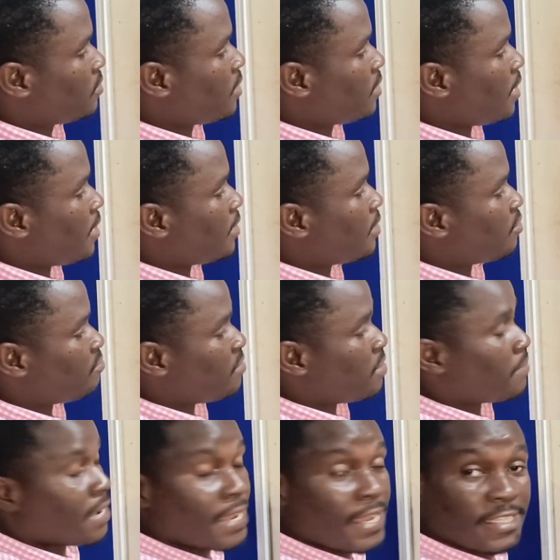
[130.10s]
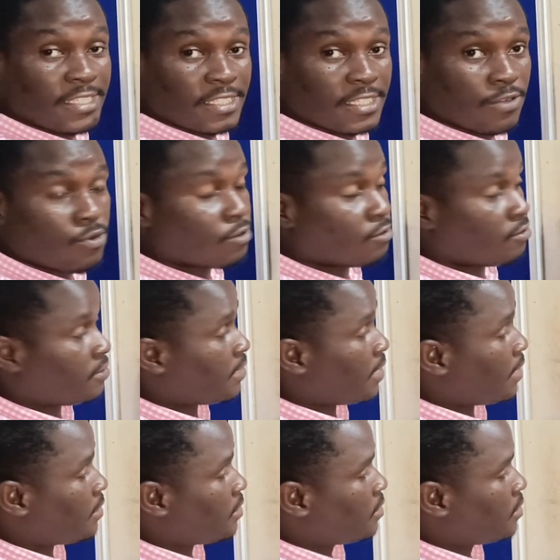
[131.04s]
10, remember s is equal to
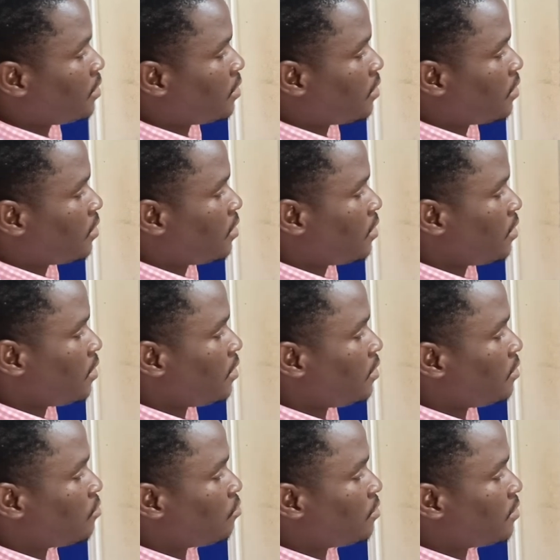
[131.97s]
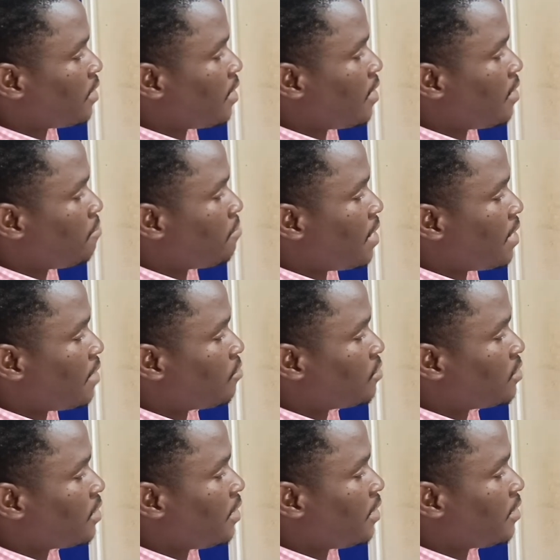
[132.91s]
10, into 10
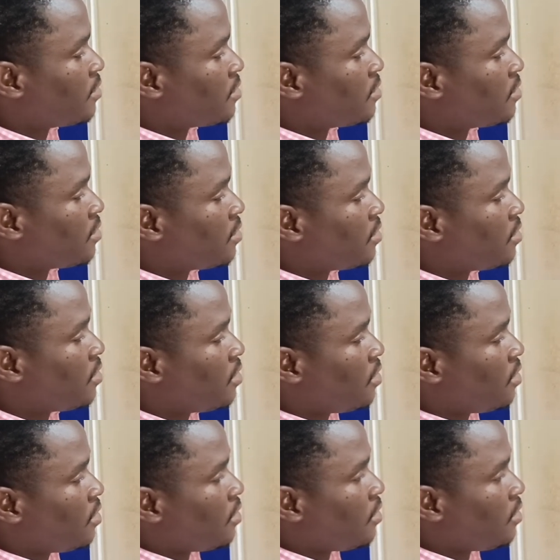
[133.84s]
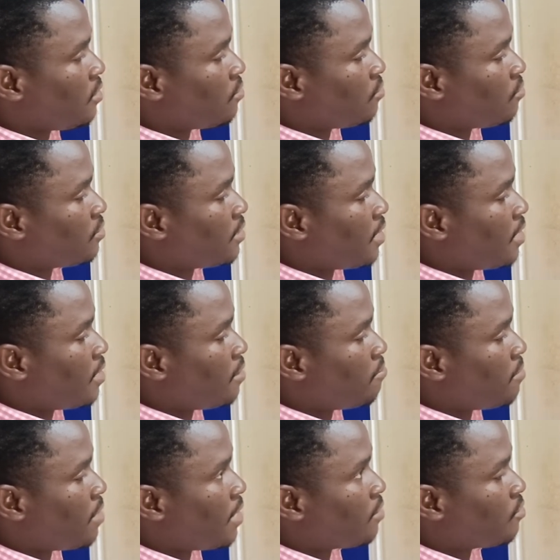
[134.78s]
minus 8, into 10
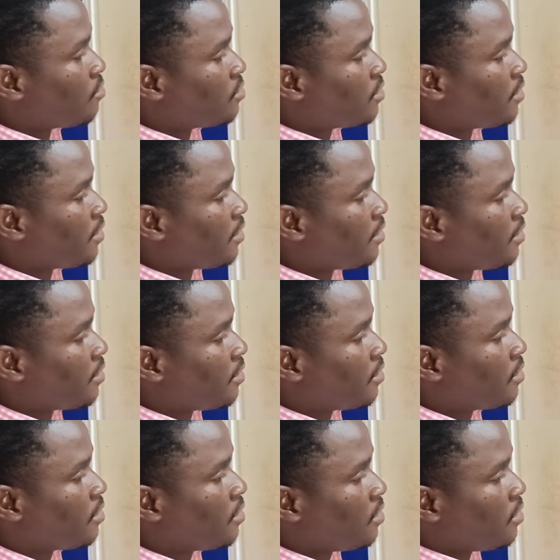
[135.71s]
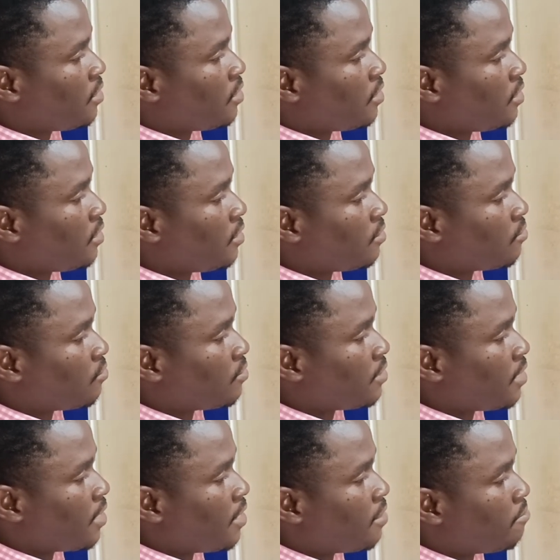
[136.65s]
minus 3, into
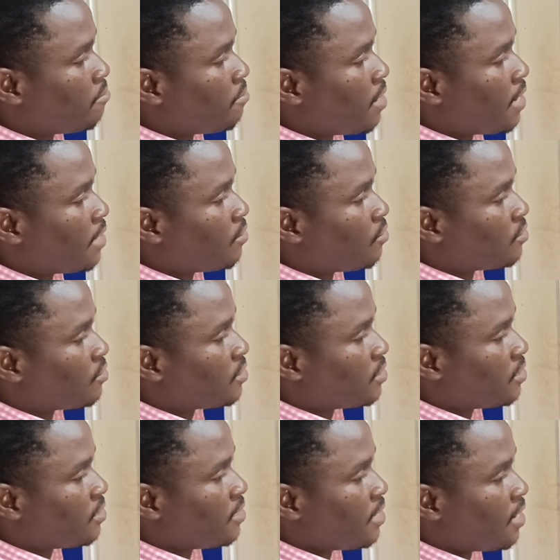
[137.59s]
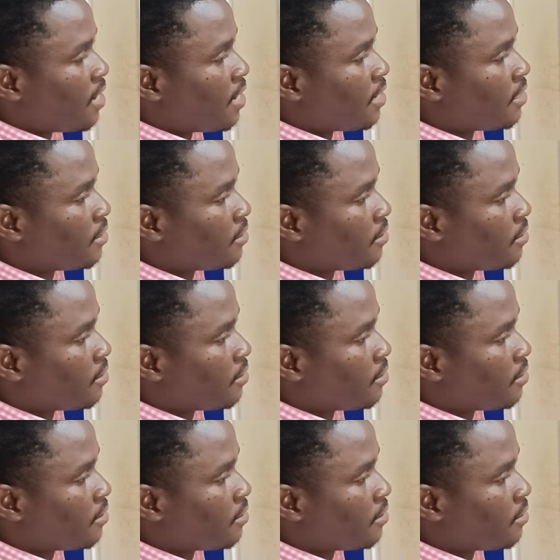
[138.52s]
10 minus 9.